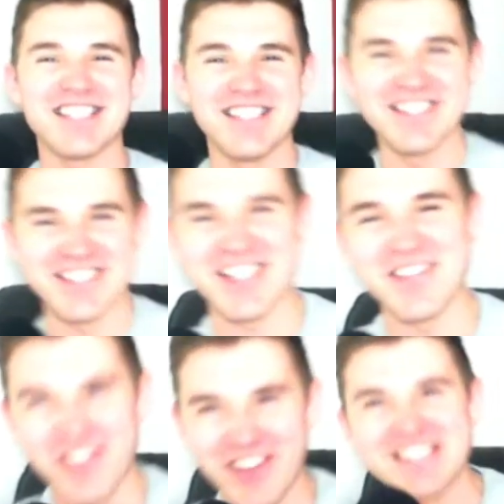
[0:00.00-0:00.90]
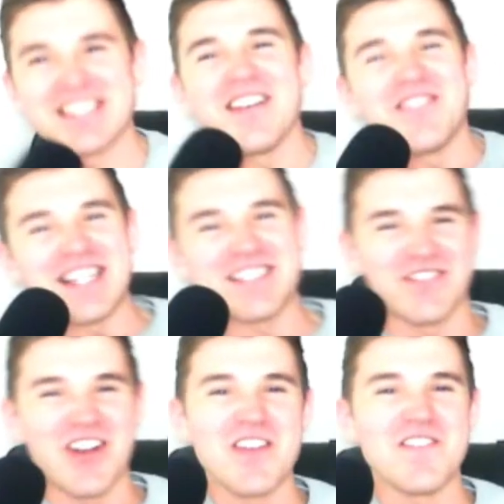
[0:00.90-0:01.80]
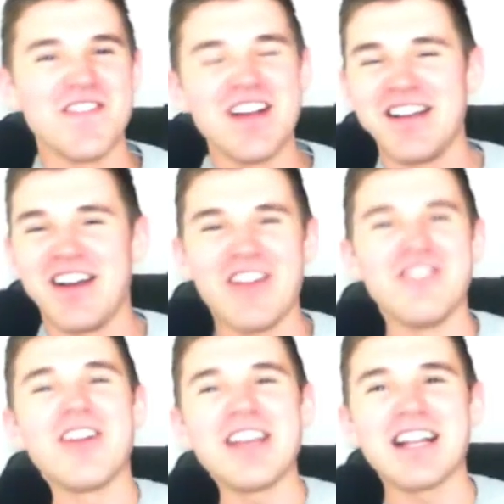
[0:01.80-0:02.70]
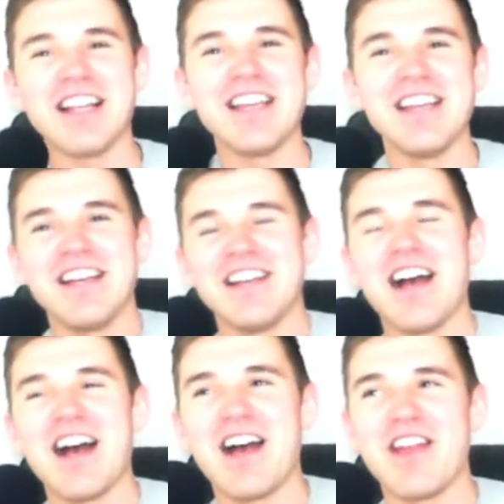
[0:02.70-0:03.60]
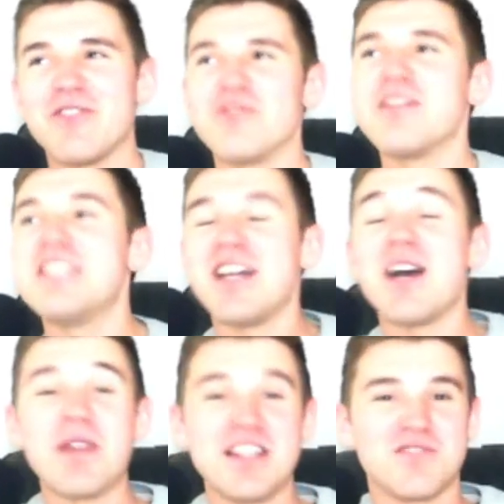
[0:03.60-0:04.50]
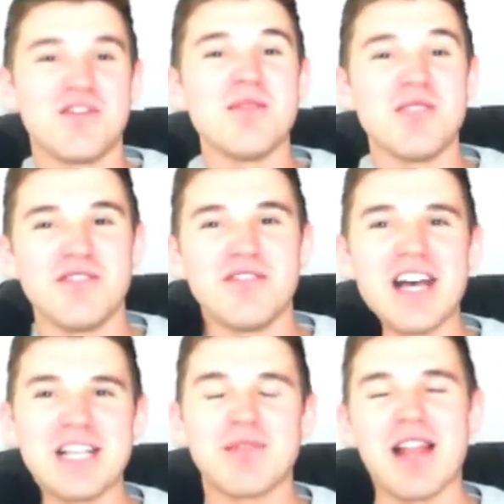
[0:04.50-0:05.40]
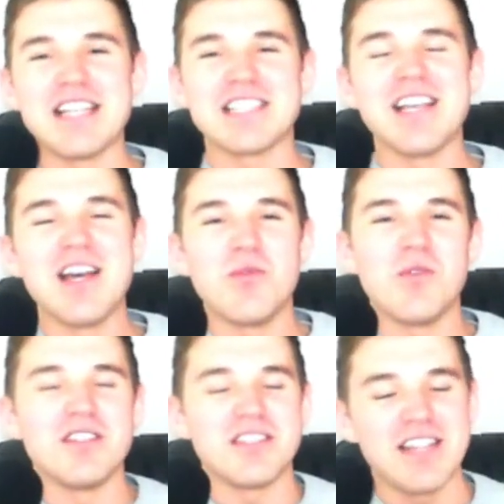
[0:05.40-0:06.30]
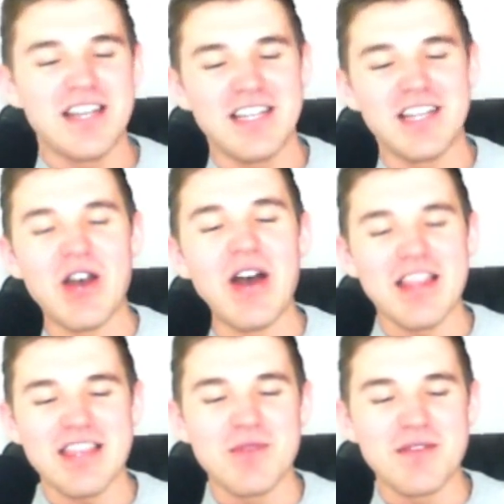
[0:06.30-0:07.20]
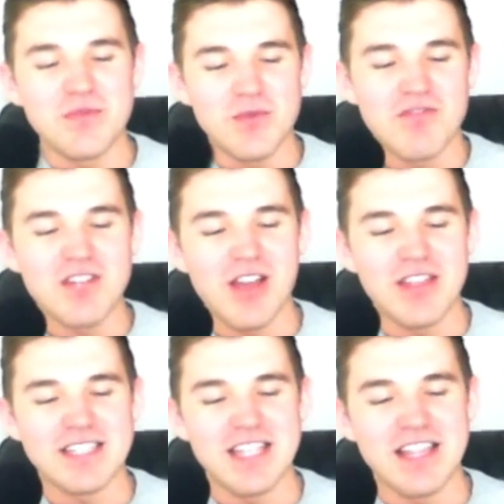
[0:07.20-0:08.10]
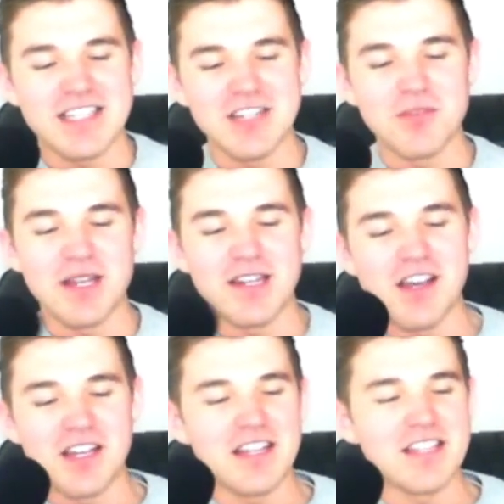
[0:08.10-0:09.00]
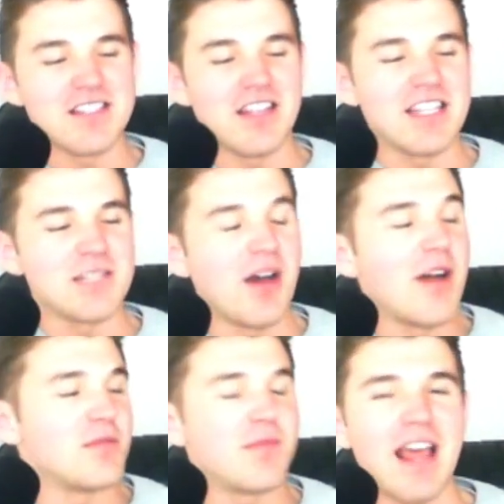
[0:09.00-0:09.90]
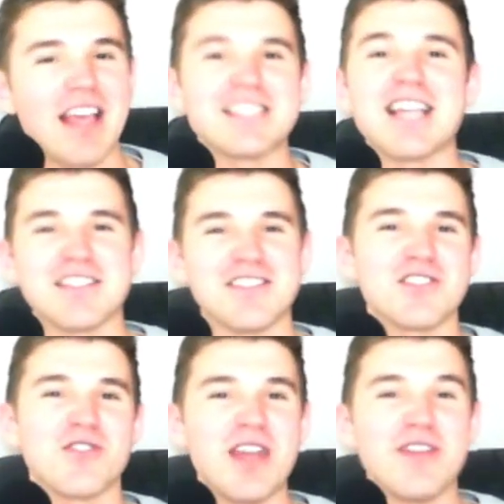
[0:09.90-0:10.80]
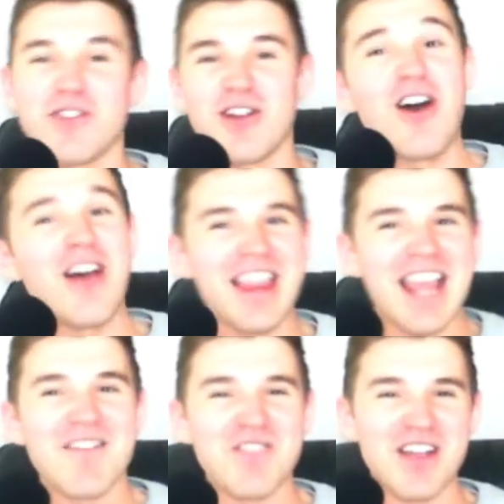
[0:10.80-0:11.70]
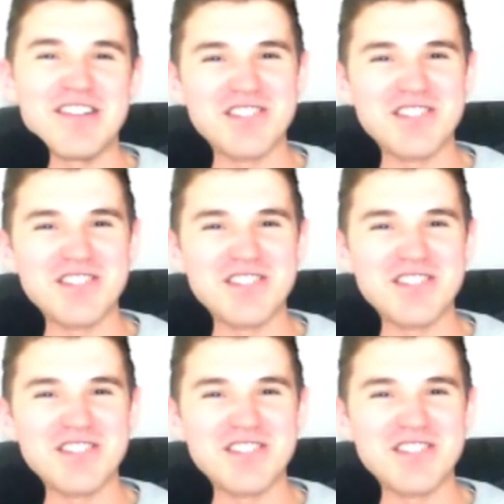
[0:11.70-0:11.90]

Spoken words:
and you're just going to be wanting to go back to Rome. Ironically, the reason I went to Rome in the first place was, I think we've tied this in. There's a little bit of nerdiness to this, but I was playing Assassin's Creed for a lot at that period of time.